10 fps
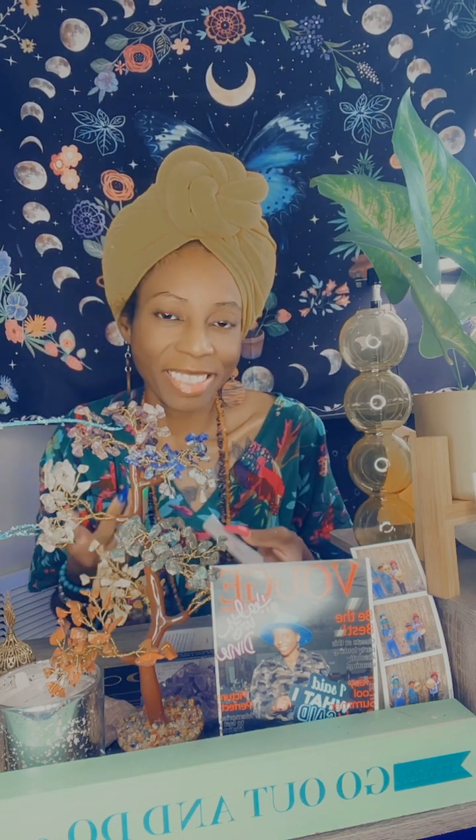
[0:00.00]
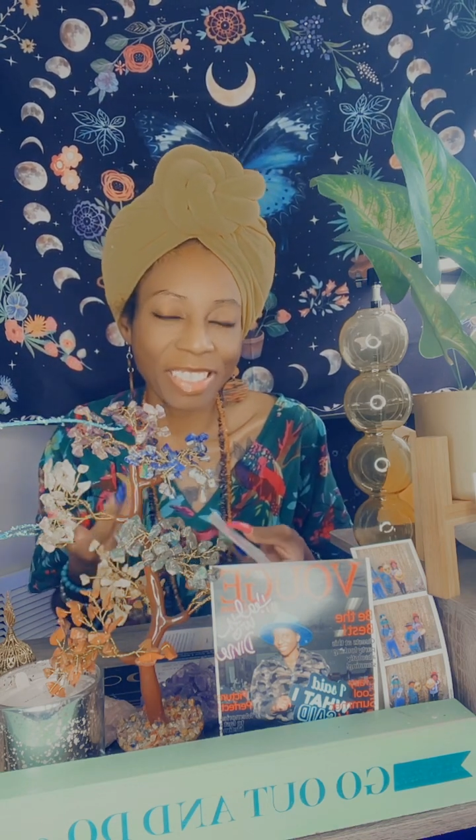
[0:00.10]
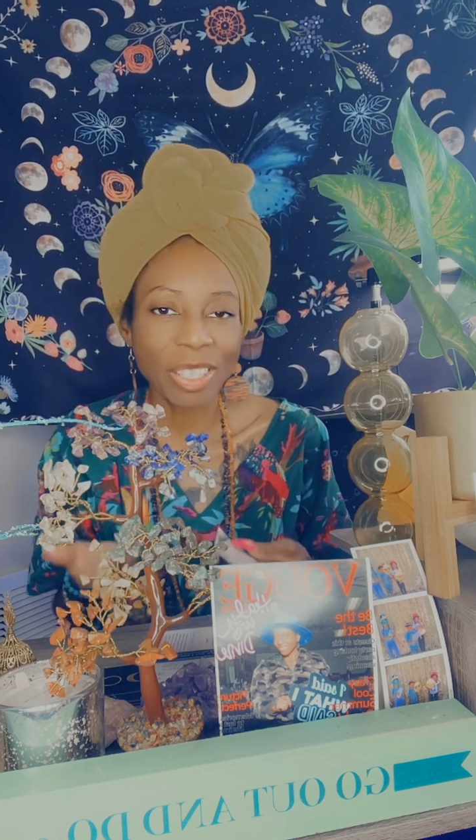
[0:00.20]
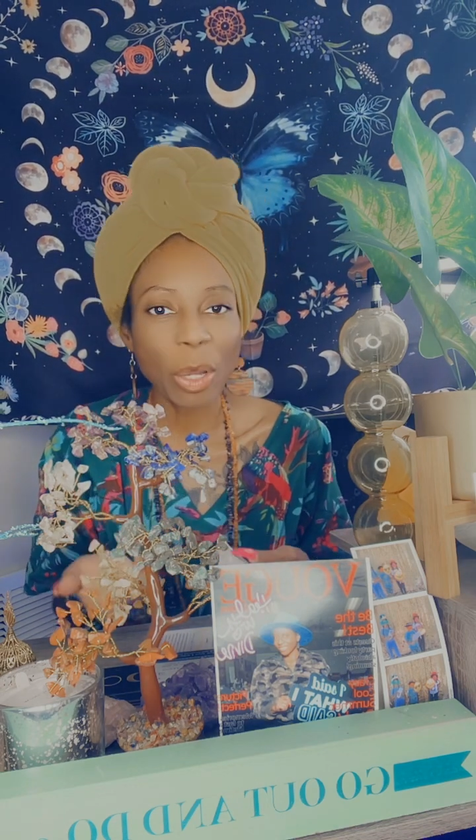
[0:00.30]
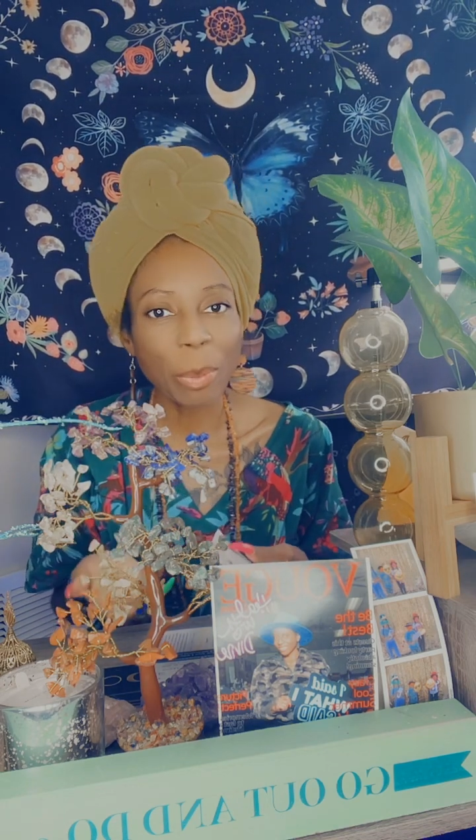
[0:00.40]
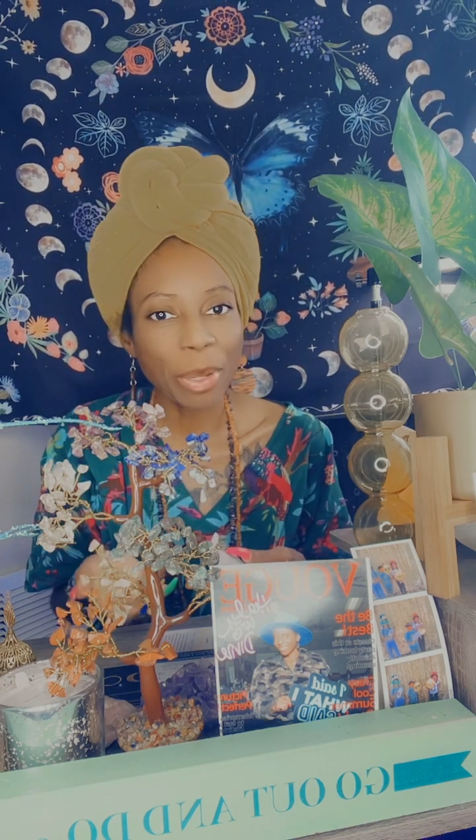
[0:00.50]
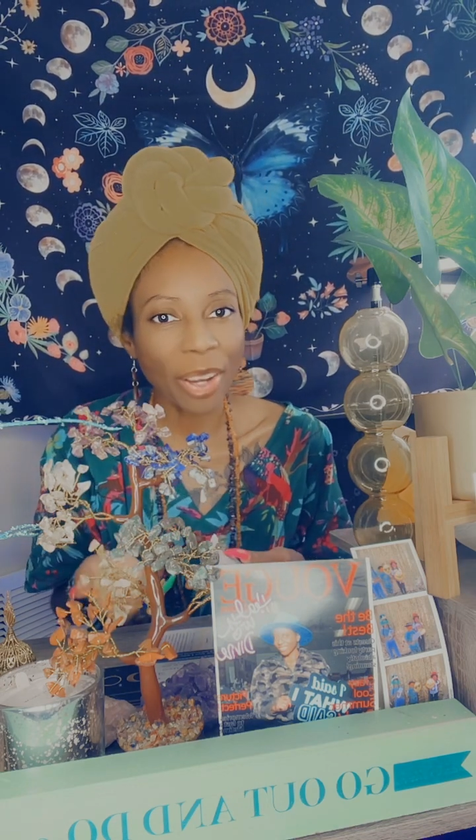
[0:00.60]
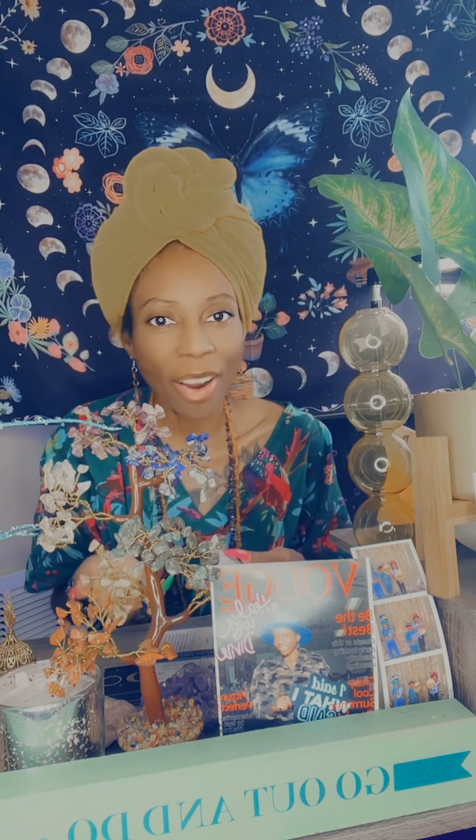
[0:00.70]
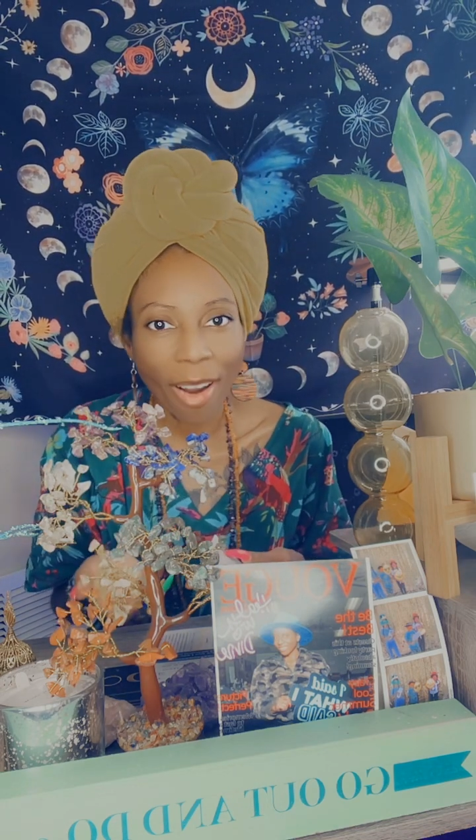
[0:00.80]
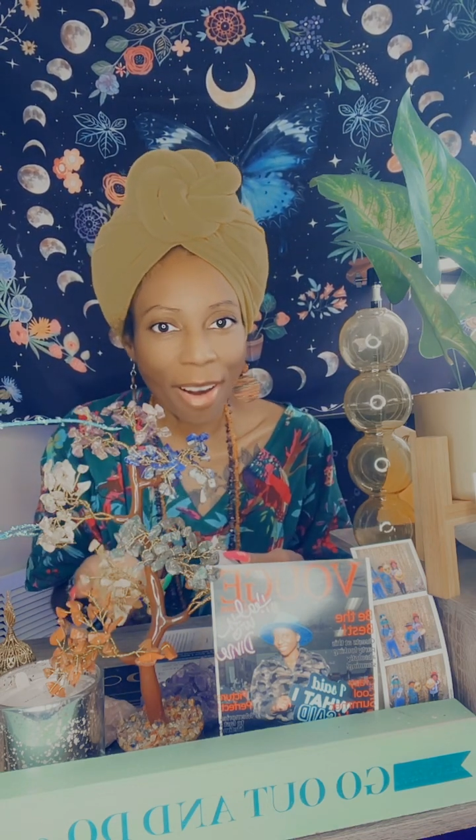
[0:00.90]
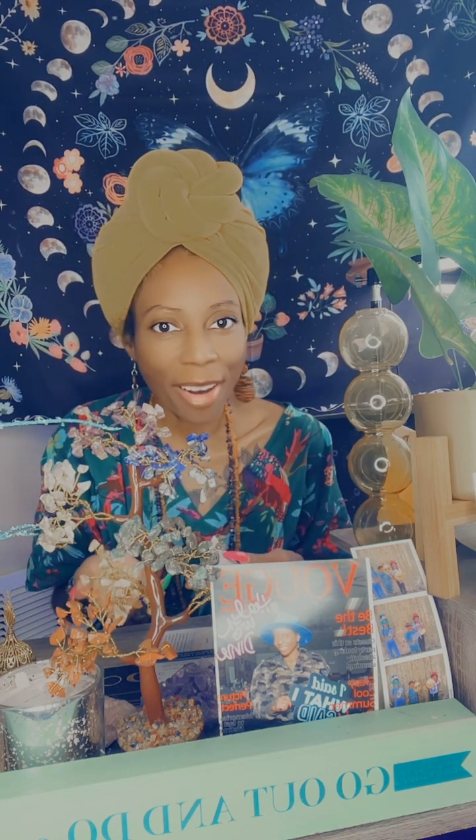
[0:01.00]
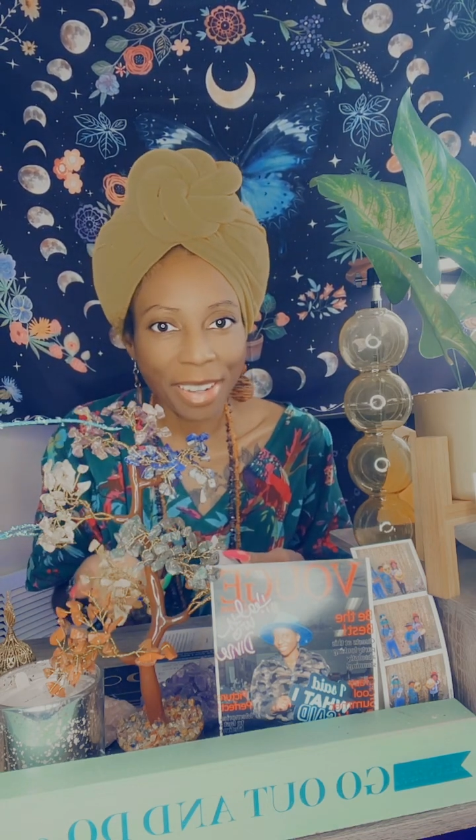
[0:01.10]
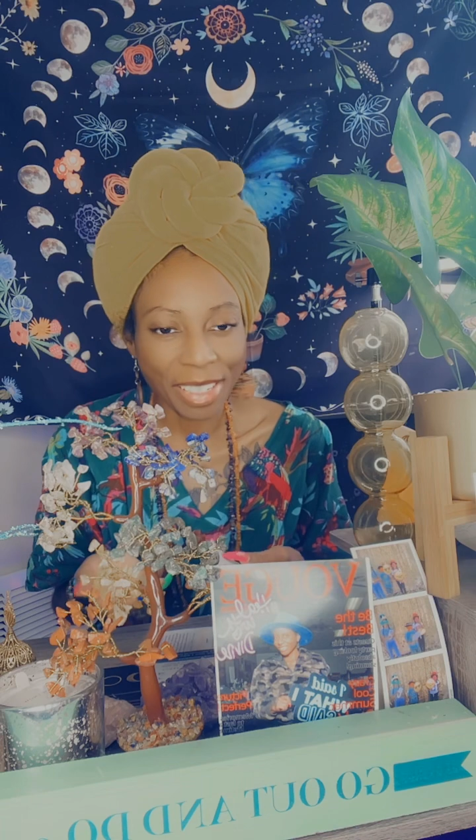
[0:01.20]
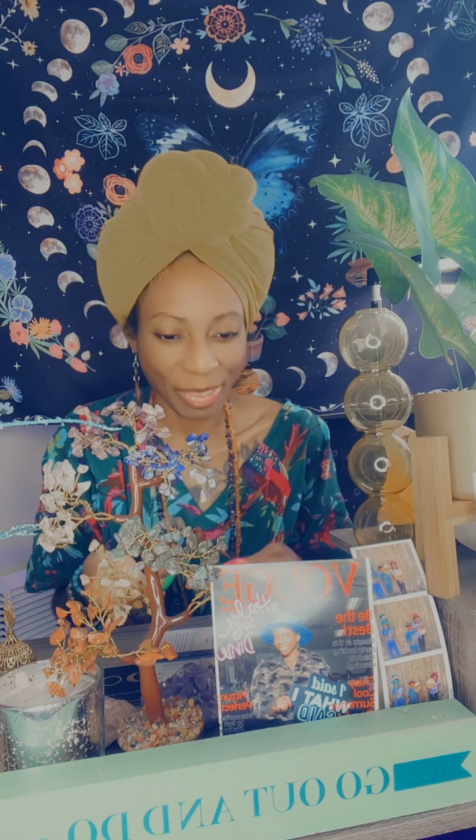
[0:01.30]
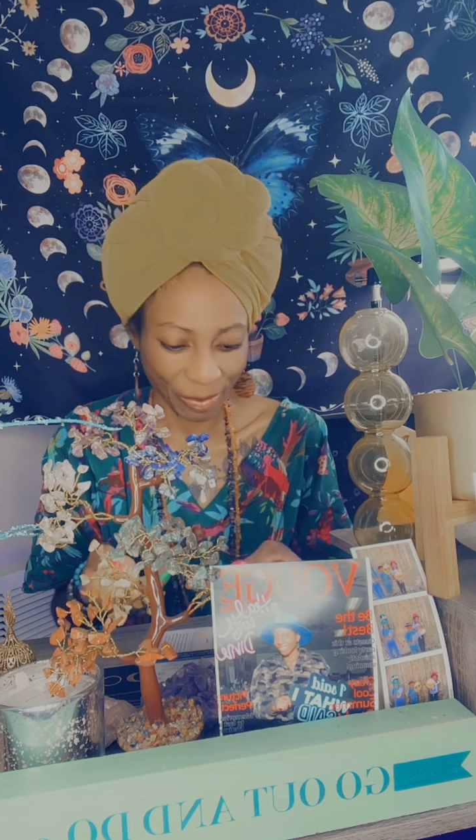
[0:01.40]
Just open your
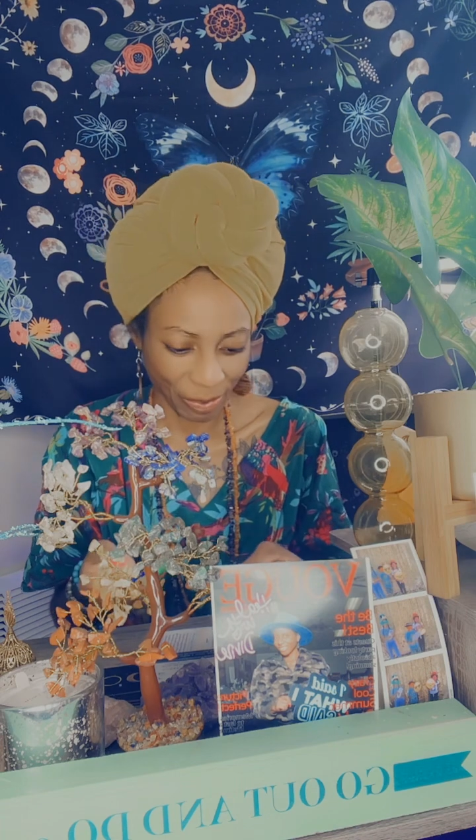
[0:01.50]
heart.